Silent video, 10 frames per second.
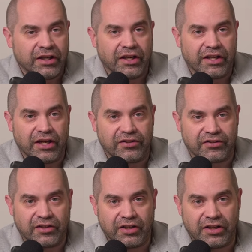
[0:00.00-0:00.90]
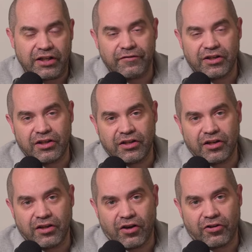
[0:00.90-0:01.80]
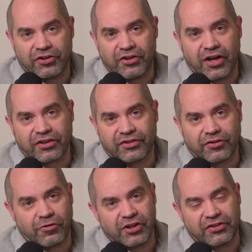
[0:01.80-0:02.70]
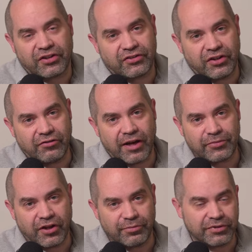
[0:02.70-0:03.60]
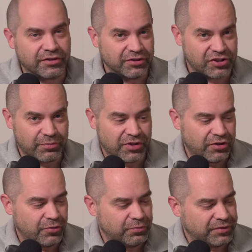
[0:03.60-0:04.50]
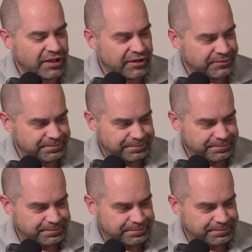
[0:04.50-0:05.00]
It has an NVIDIA R T X thirty sixty laptop G P U in it.